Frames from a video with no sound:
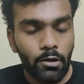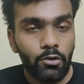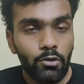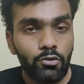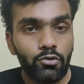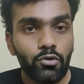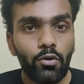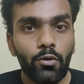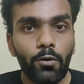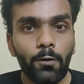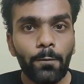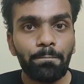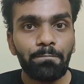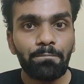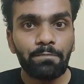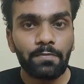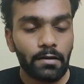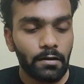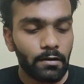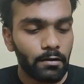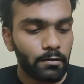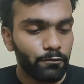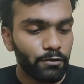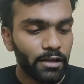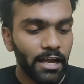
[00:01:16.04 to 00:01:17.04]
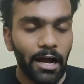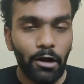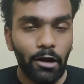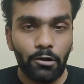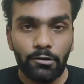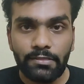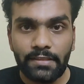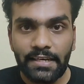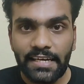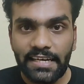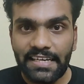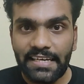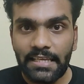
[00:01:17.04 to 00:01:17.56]
So we
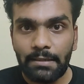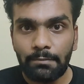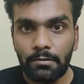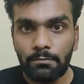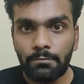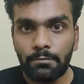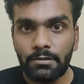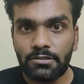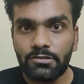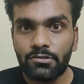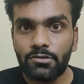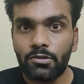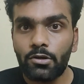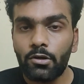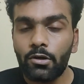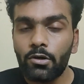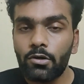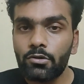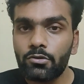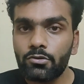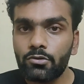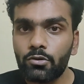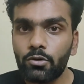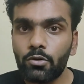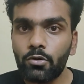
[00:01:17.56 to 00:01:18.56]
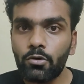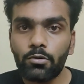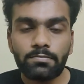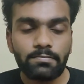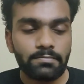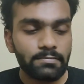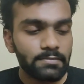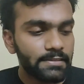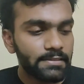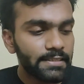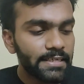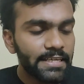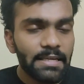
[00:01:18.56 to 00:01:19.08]
have 3 team members.
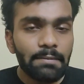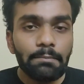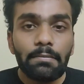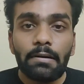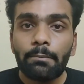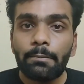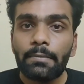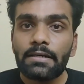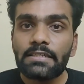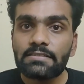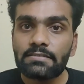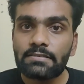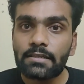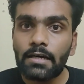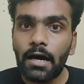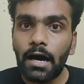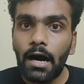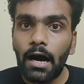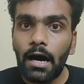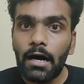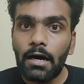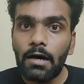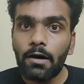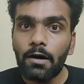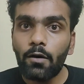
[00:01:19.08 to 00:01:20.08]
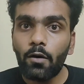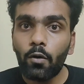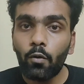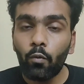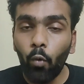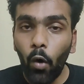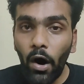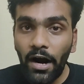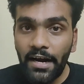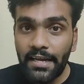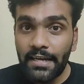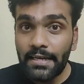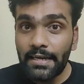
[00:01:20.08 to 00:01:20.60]
So 3 members are
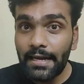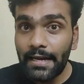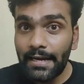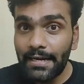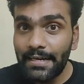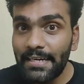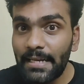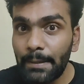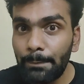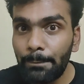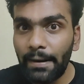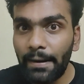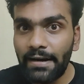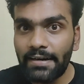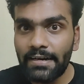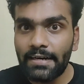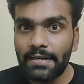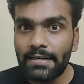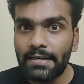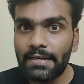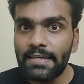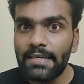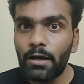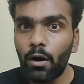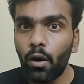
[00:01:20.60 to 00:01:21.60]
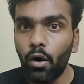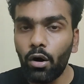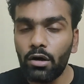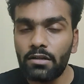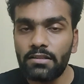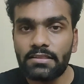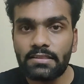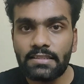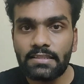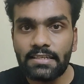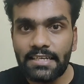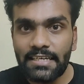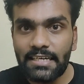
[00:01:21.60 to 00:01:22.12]
working independently
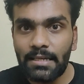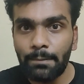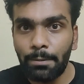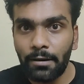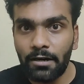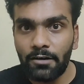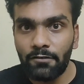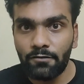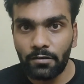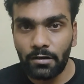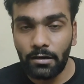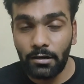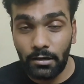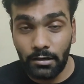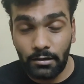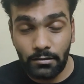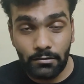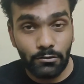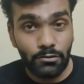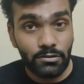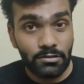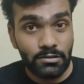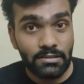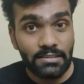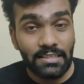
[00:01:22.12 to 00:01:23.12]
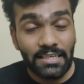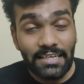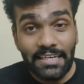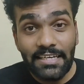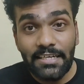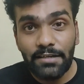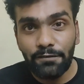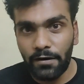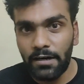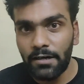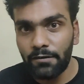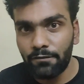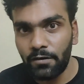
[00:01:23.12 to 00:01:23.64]
on 3
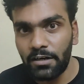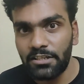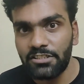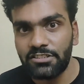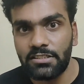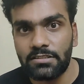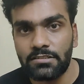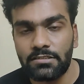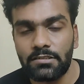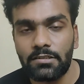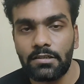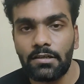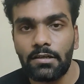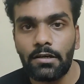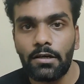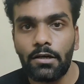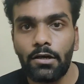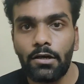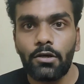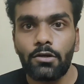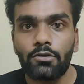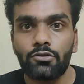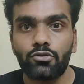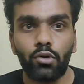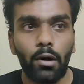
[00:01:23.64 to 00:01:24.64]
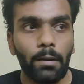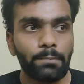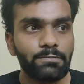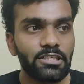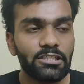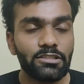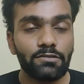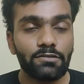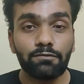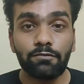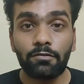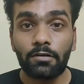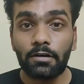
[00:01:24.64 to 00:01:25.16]
different functions. So I'm
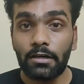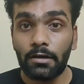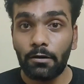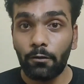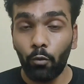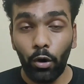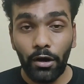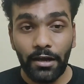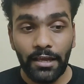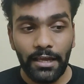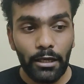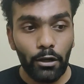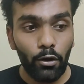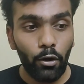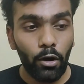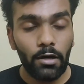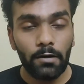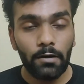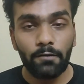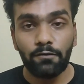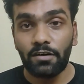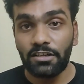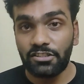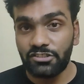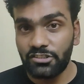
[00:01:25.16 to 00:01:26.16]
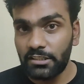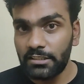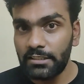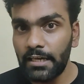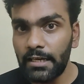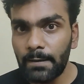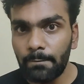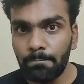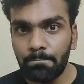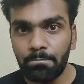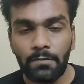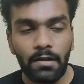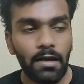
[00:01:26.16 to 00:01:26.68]
just working on function
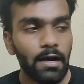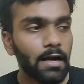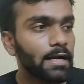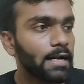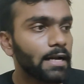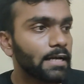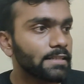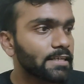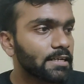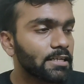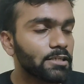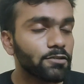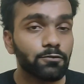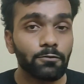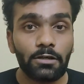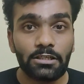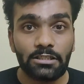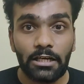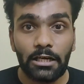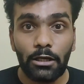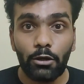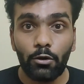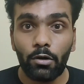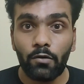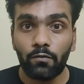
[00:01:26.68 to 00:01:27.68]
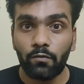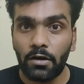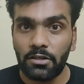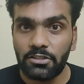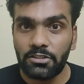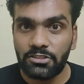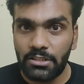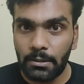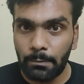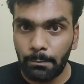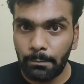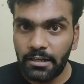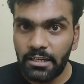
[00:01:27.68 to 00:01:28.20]
A, and other is working on
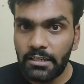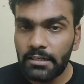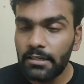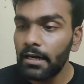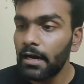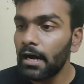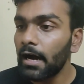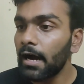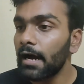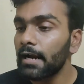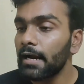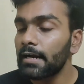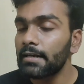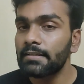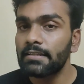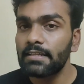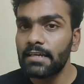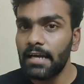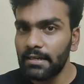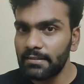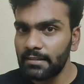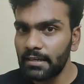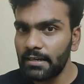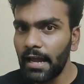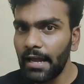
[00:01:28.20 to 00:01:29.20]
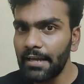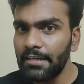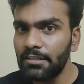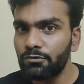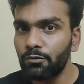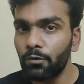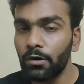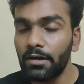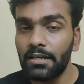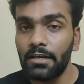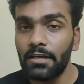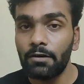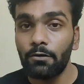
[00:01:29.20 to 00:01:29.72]
function B, and the other guy is
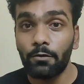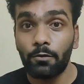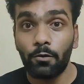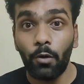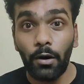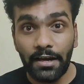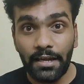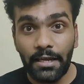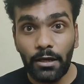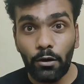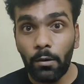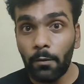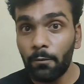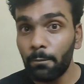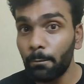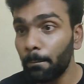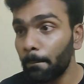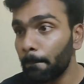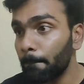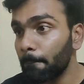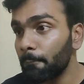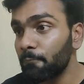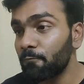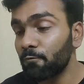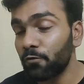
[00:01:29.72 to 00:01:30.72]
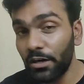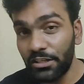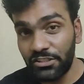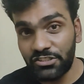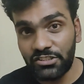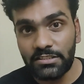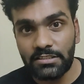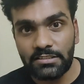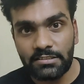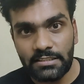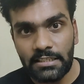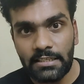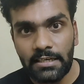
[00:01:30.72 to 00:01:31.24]
working on
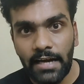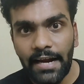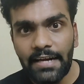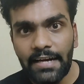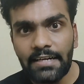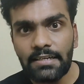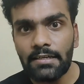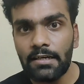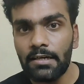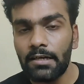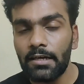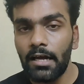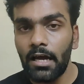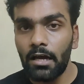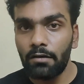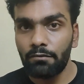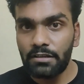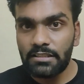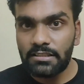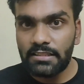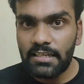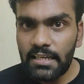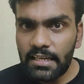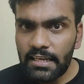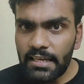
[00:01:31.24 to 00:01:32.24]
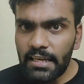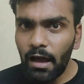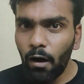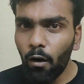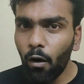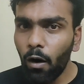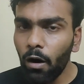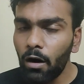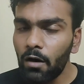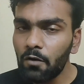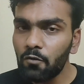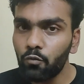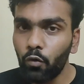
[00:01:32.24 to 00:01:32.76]
function C, right? We 3
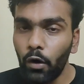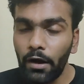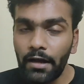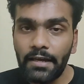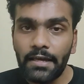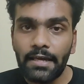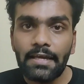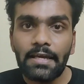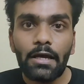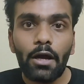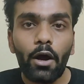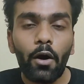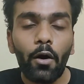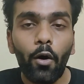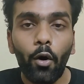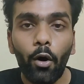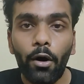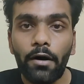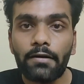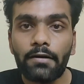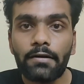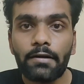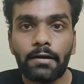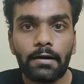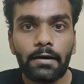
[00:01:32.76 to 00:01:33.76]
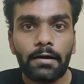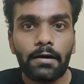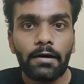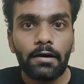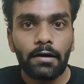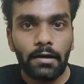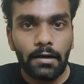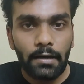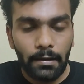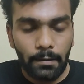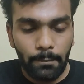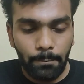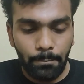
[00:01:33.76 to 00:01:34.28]
are working on
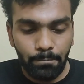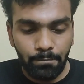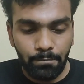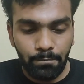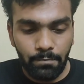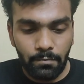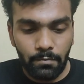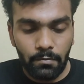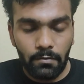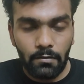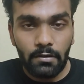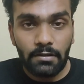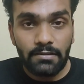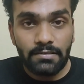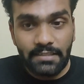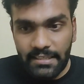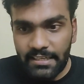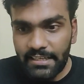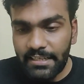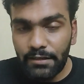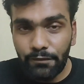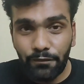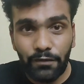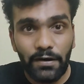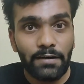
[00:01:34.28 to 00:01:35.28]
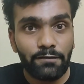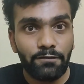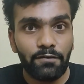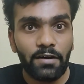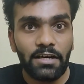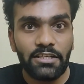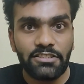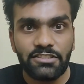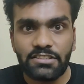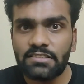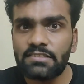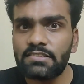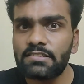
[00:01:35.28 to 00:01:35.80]
3 different
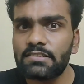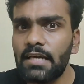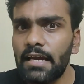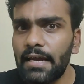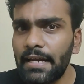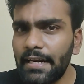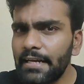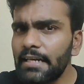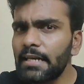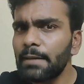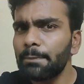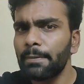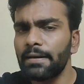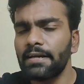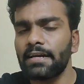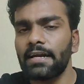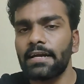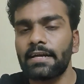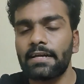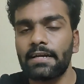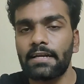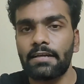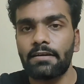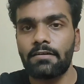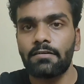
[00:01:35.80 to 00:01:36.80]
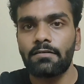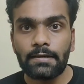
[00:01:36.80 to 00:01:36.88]
functions independently.